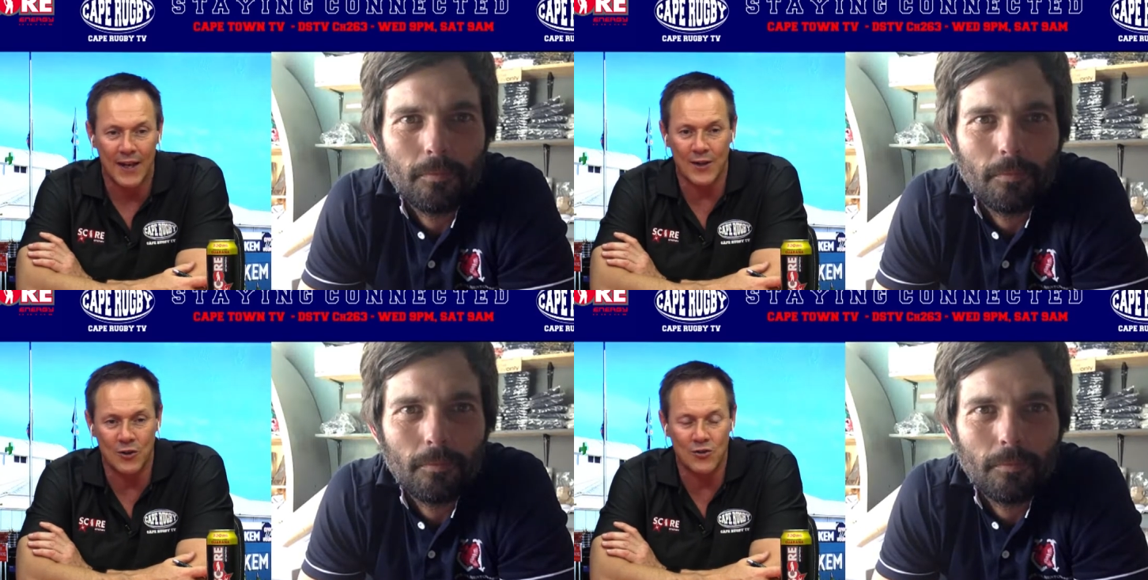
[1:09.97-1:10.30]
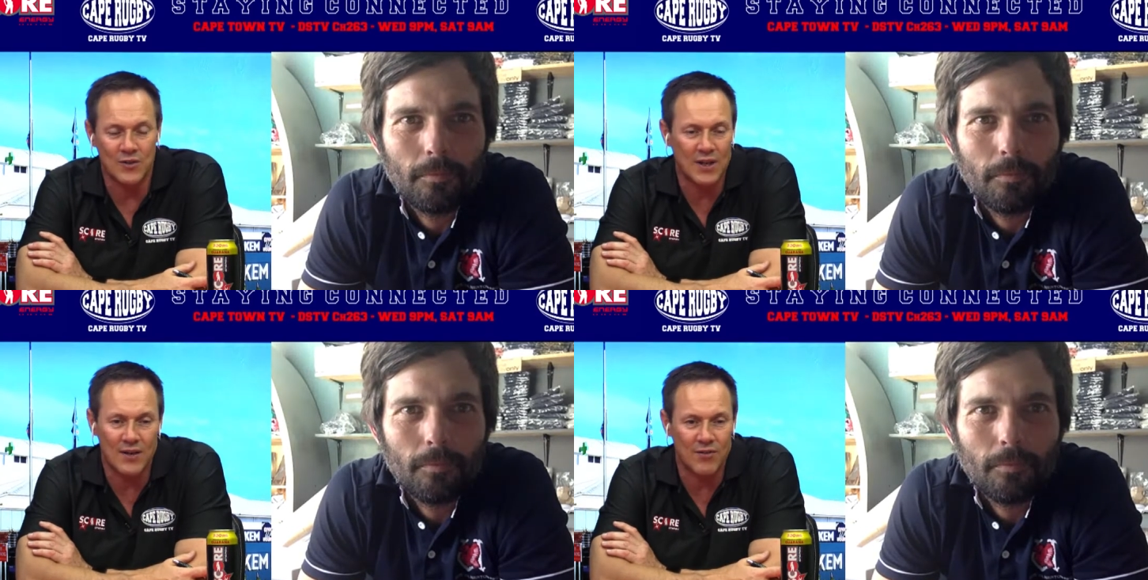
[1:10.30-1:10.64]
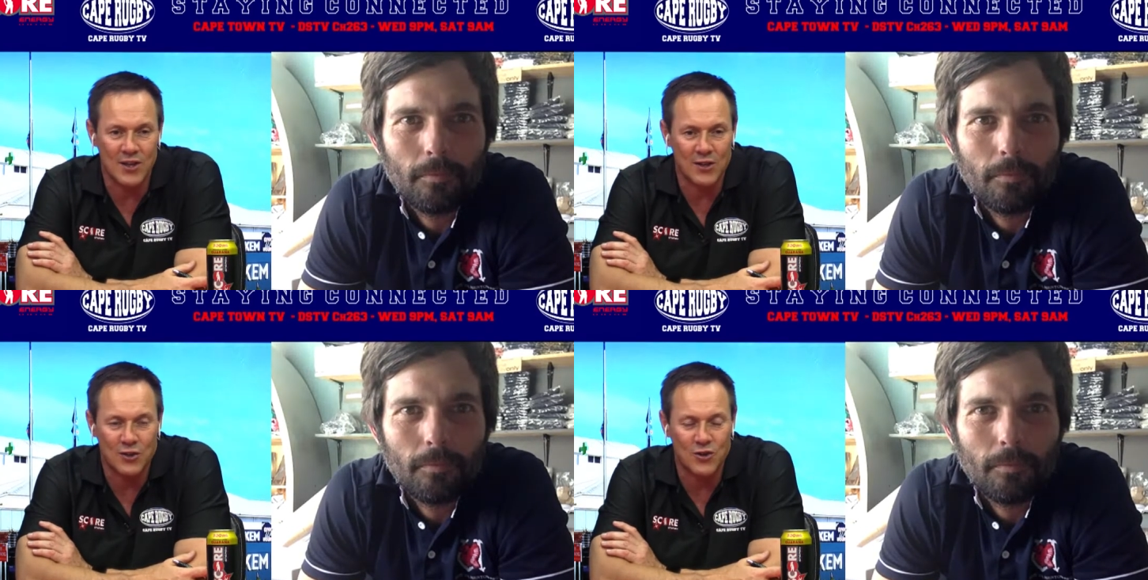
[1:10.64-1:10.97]
Speaker 1: and you did
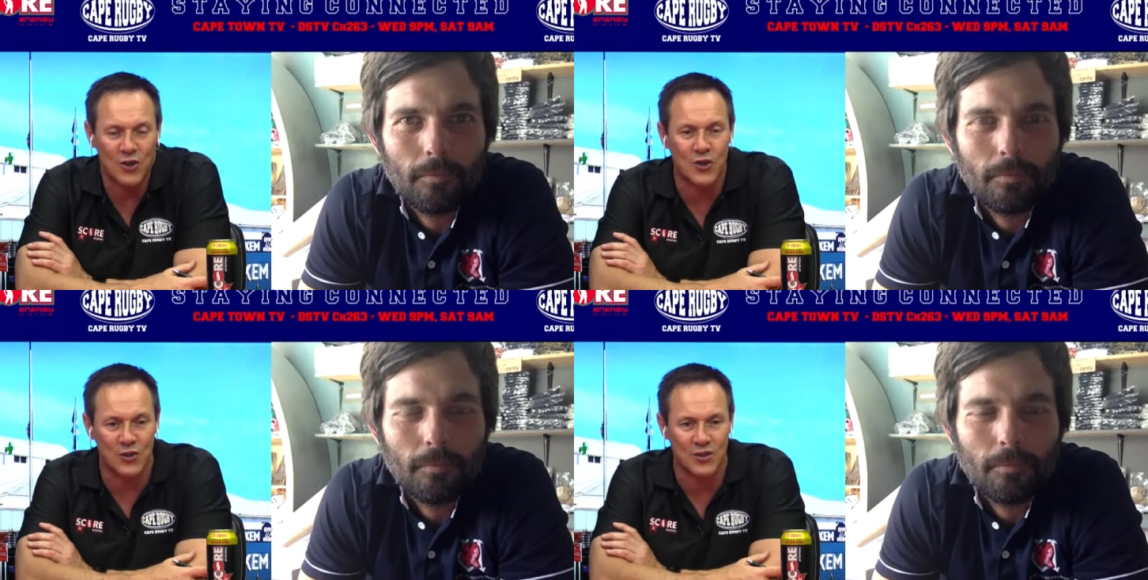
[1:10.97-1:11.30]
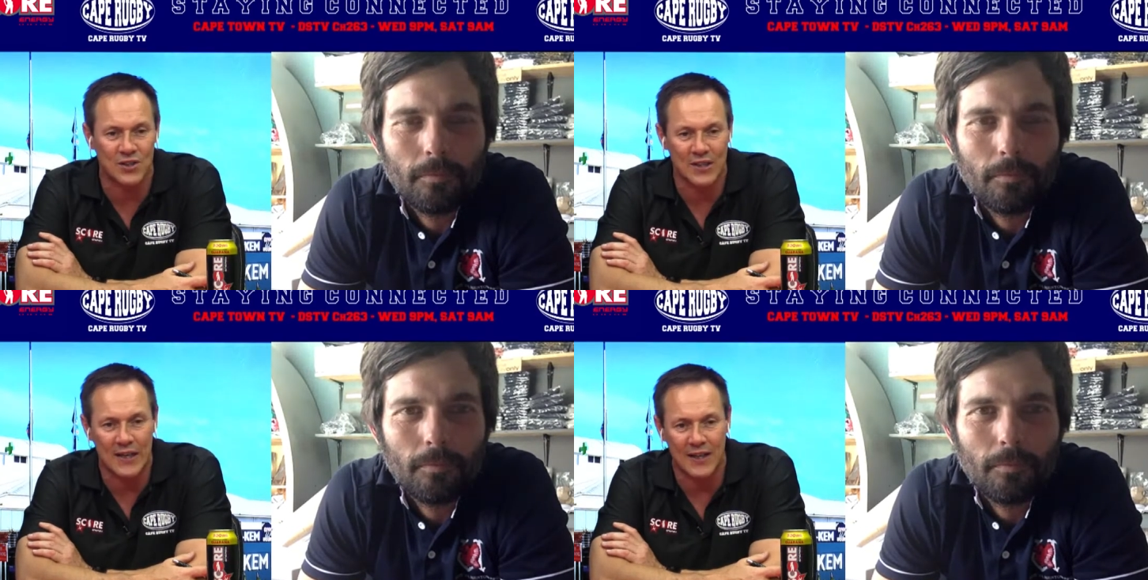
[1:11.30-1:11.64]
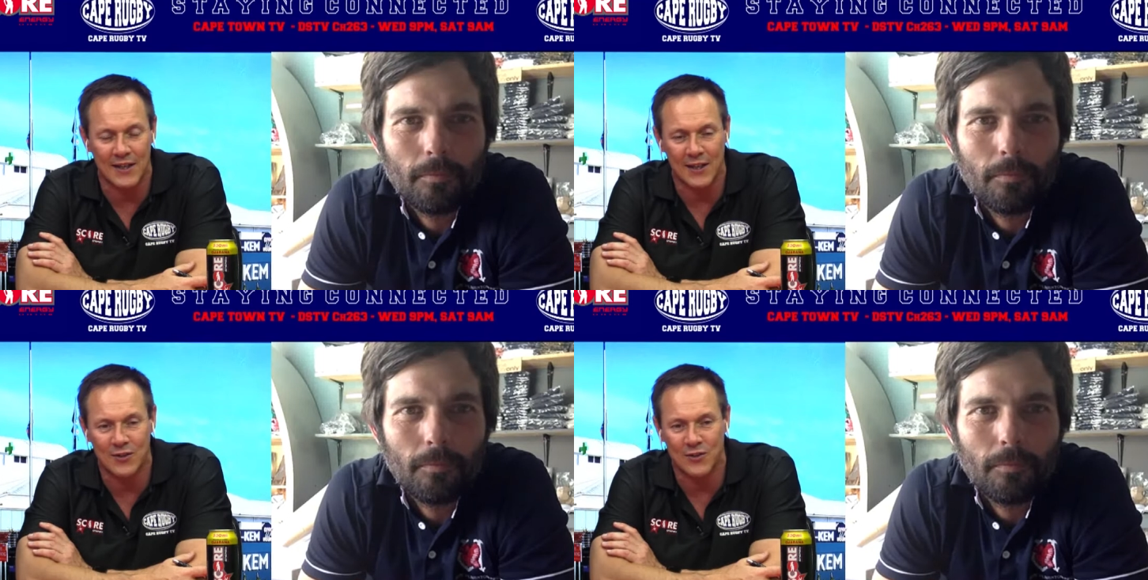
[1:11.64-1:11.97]
everything that you could to stay
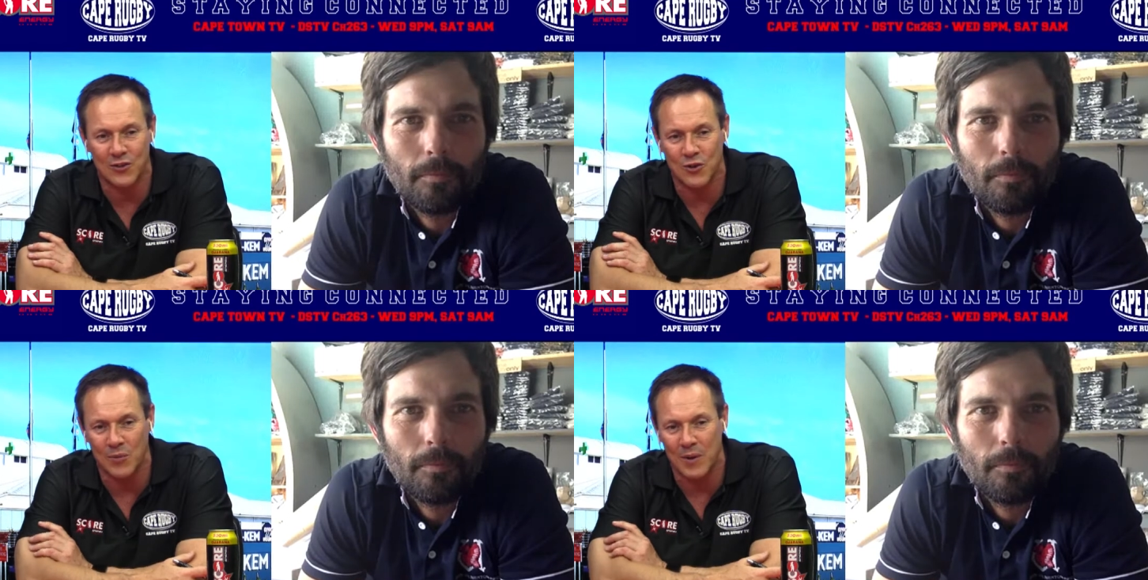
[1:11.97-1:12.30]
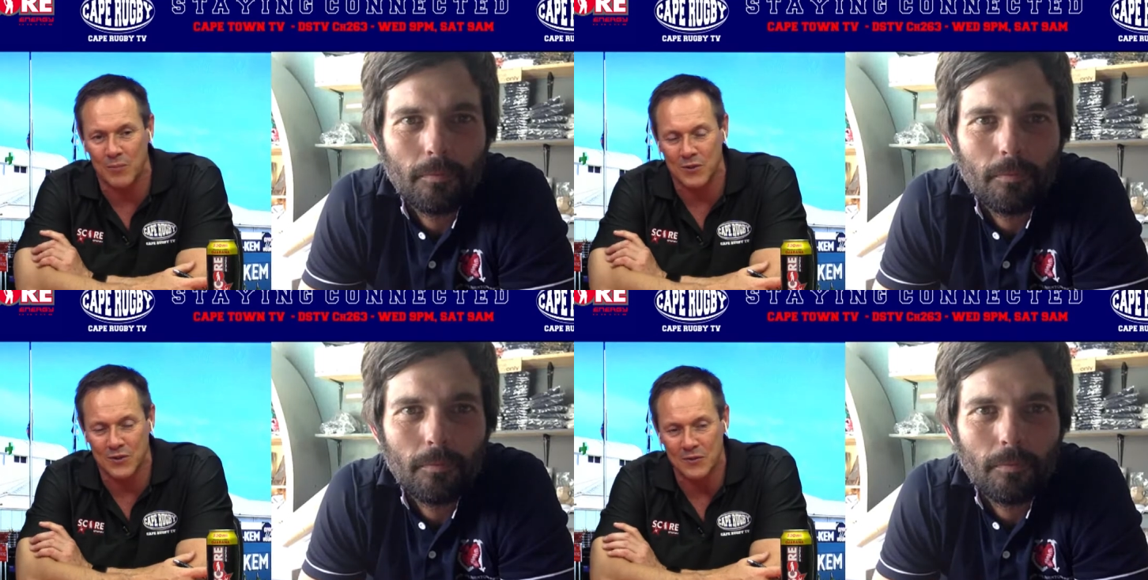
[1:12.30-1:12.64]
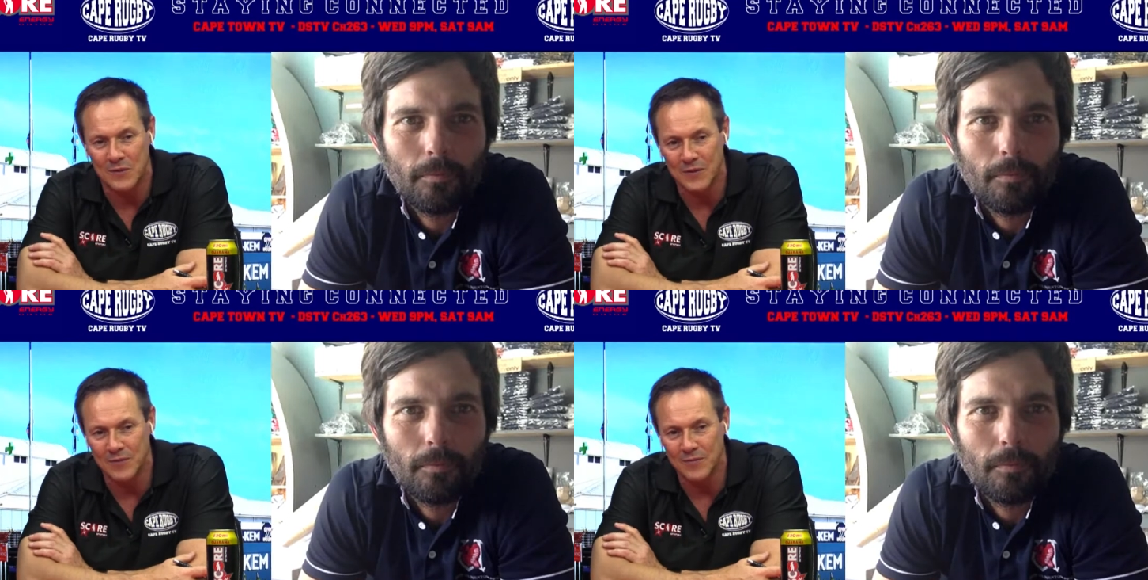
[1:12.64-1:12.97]
connected to your members.